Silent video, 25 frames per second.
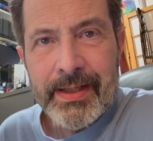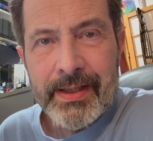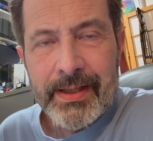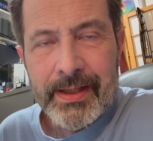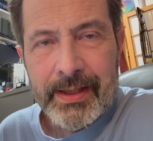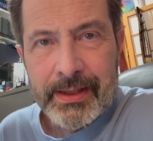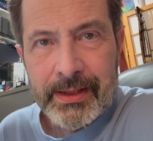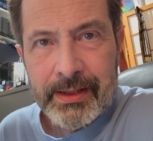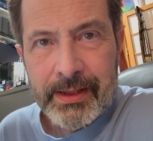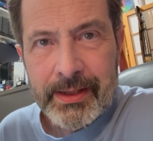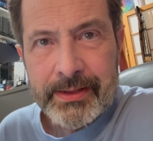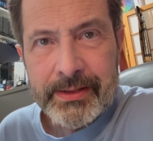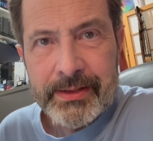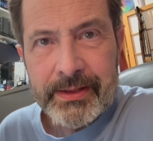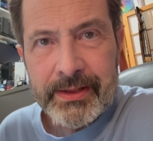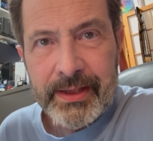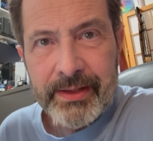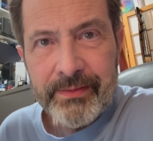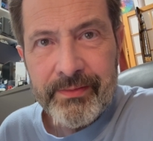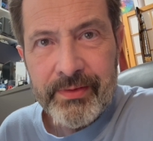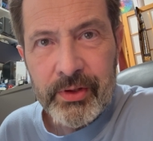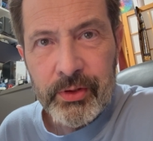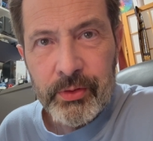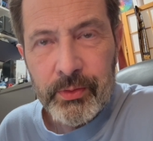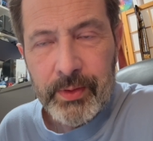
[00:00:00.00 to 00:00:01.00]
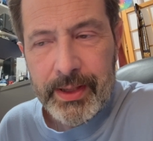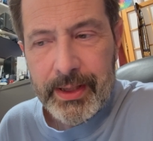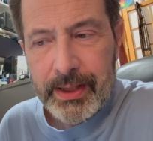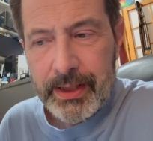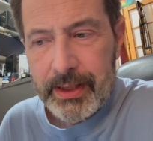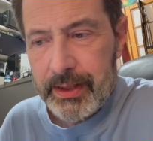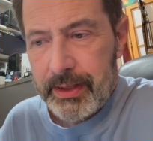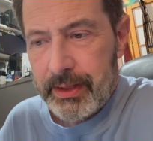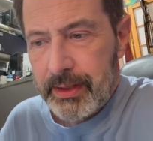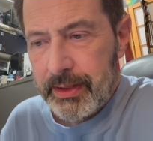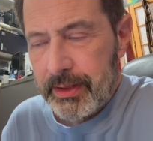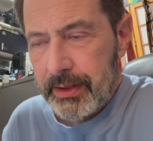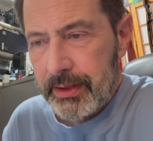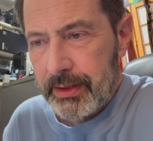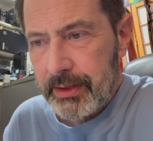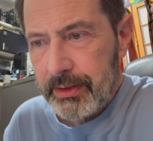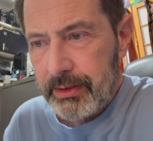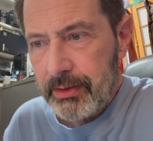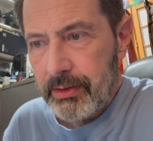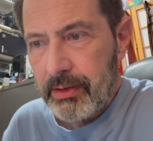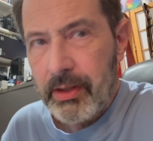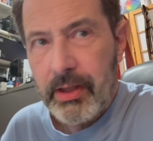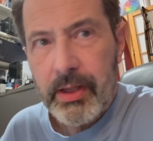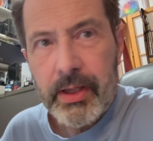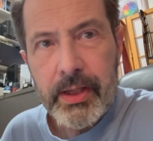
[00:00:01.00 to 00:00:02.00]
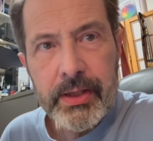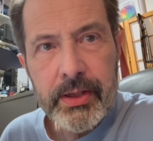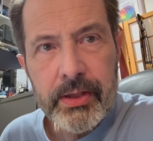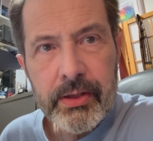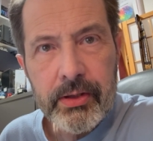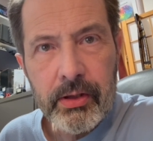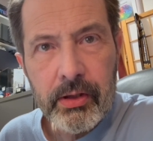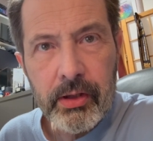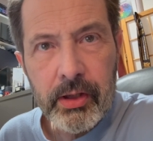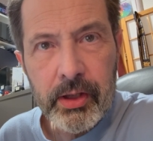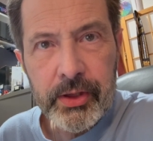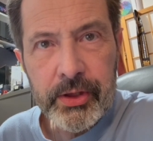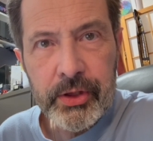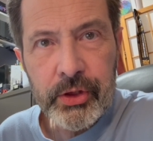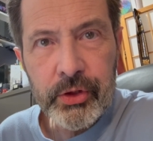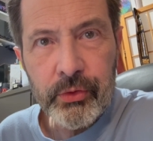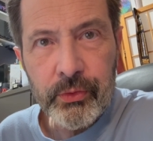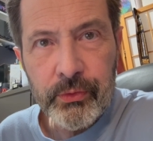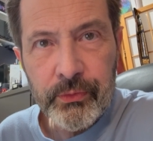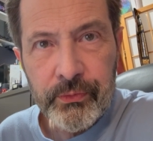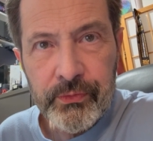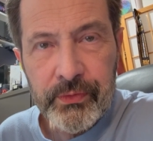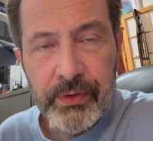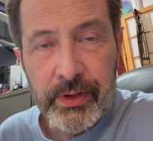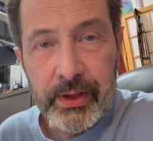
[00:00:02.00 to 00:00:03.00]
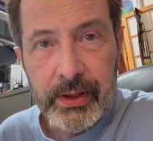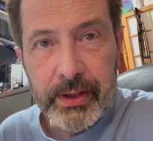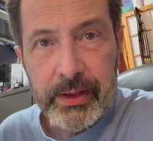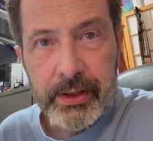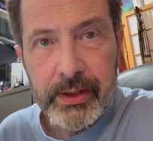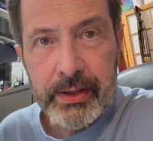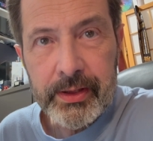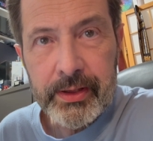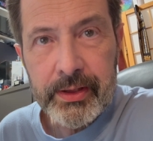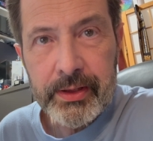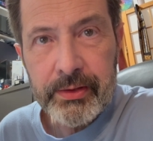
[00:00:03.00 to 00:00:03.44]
I'd like to give you a non-audiophilic